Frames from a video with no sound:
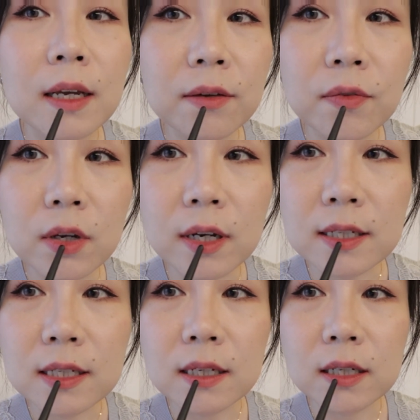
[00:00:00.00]
If you
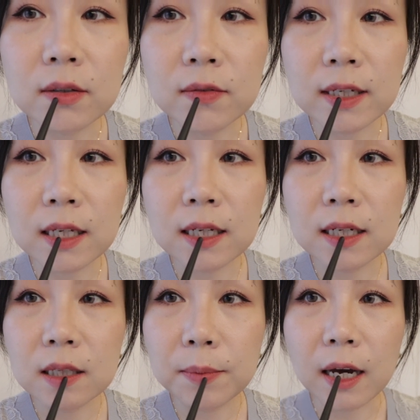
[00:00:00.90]
guys see over here a
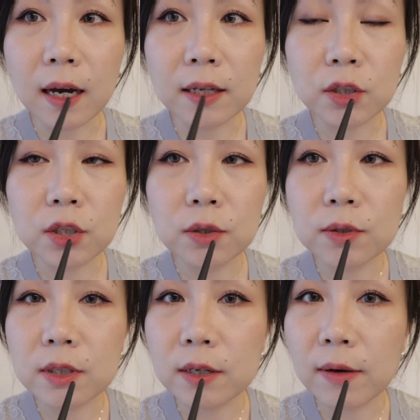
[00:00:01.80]
little bit, I do
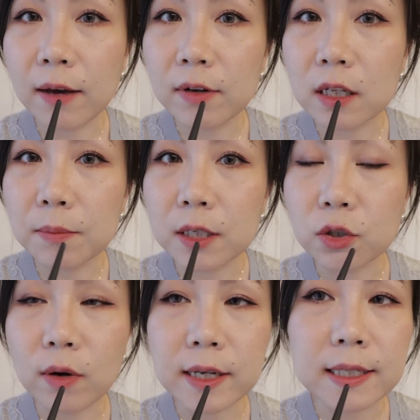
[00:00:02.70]
still have a little bit of
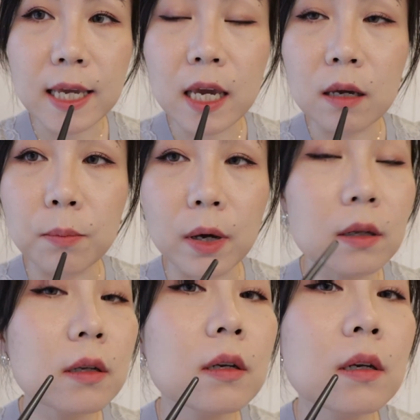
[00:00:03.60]
dry skin, but
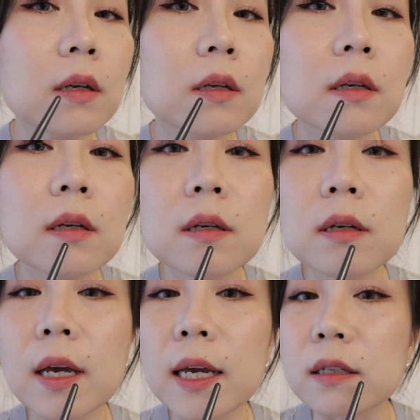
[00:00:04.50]

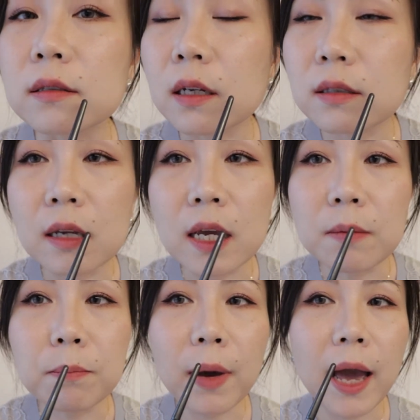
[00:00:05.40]
it doesn't
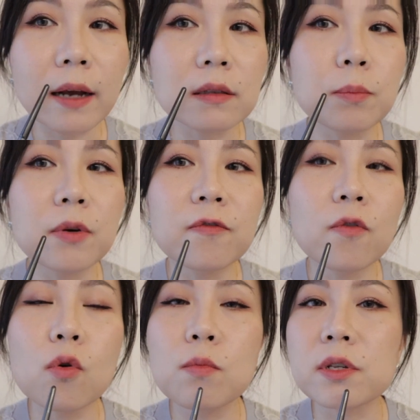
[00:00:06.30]
impact the
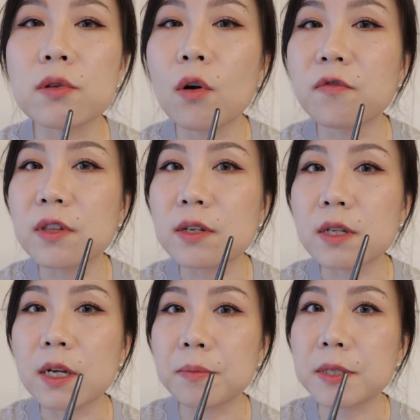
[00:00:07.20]
performance of this
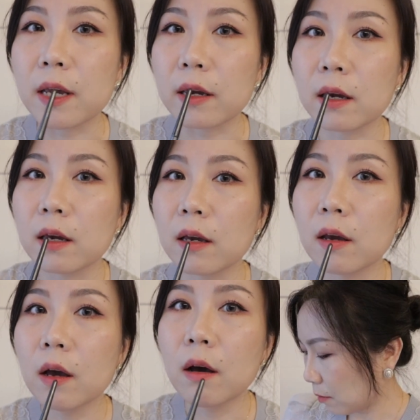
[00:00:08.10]
lipstick.
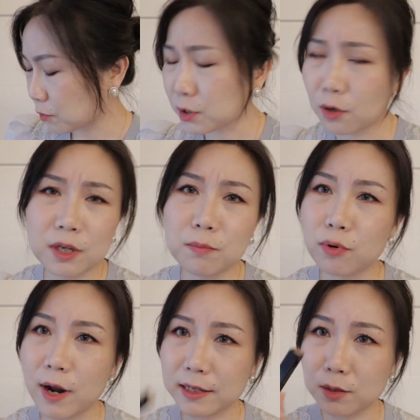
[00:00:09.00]
I'm so
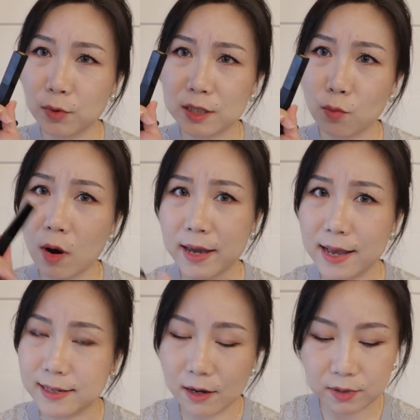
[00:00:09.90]
impressed with
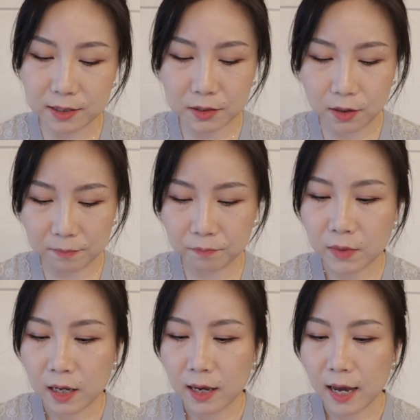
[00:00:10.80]
YSL this time.
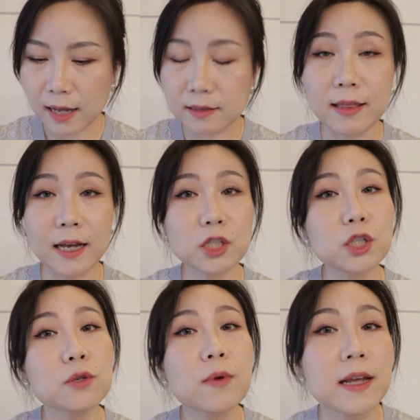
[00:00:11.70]
And let's
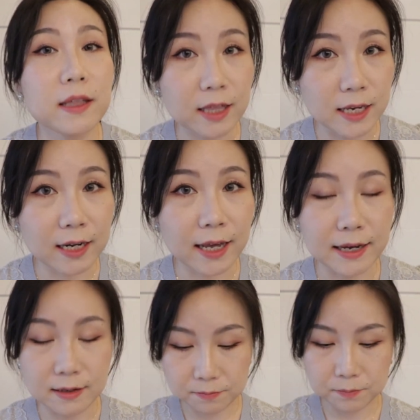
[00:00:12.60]
do a thick layer.